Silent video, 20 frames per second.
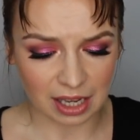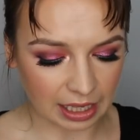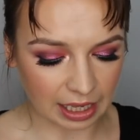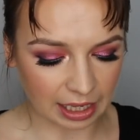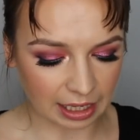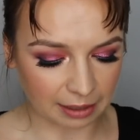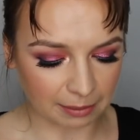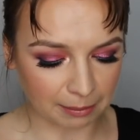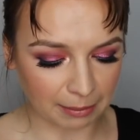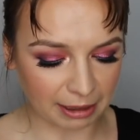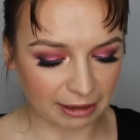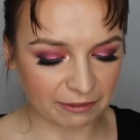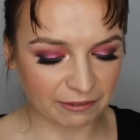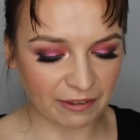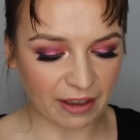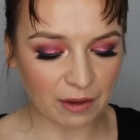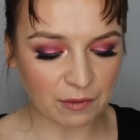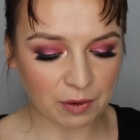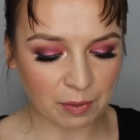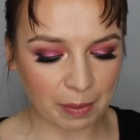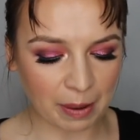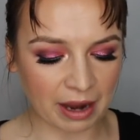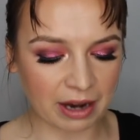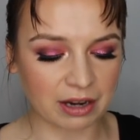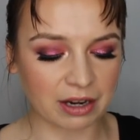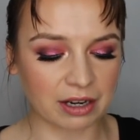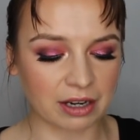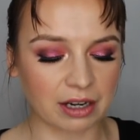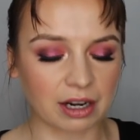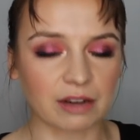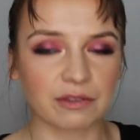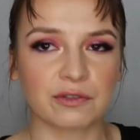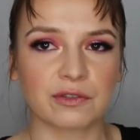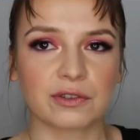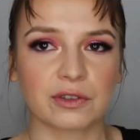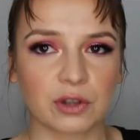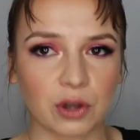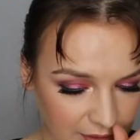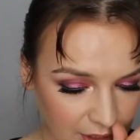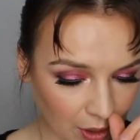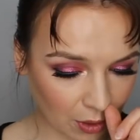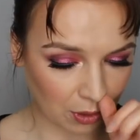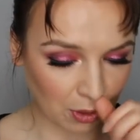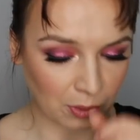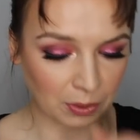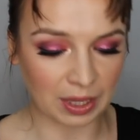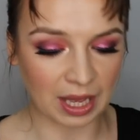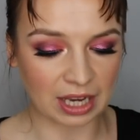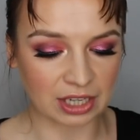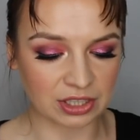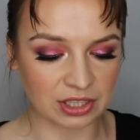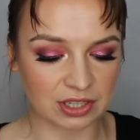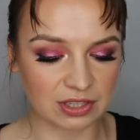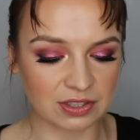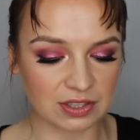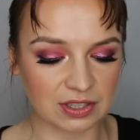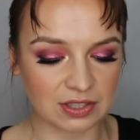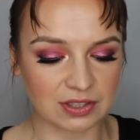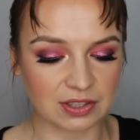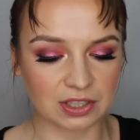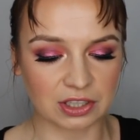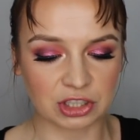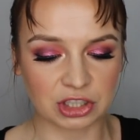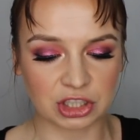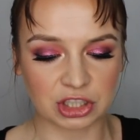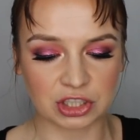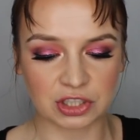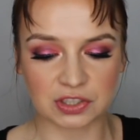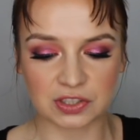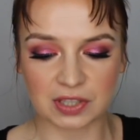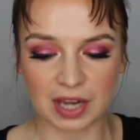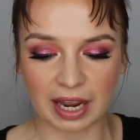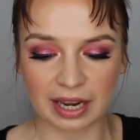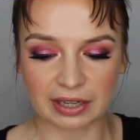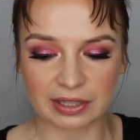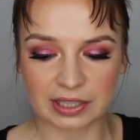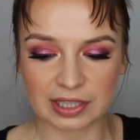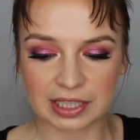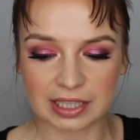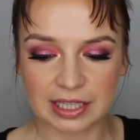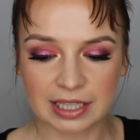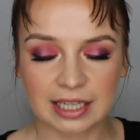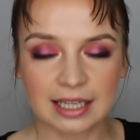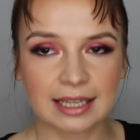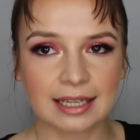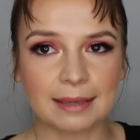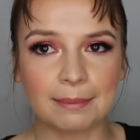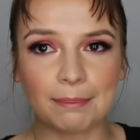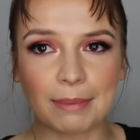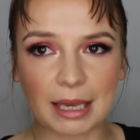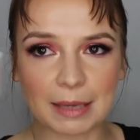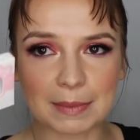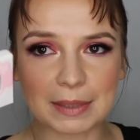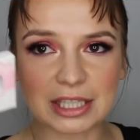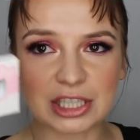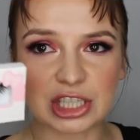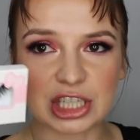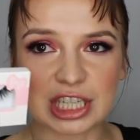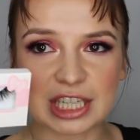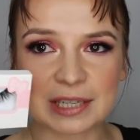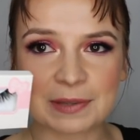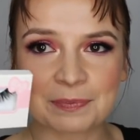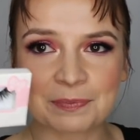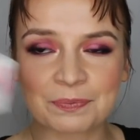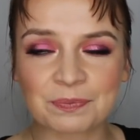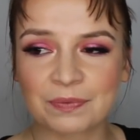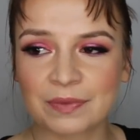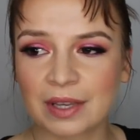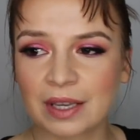My favorite pair of Coco lashes is the style Baby G.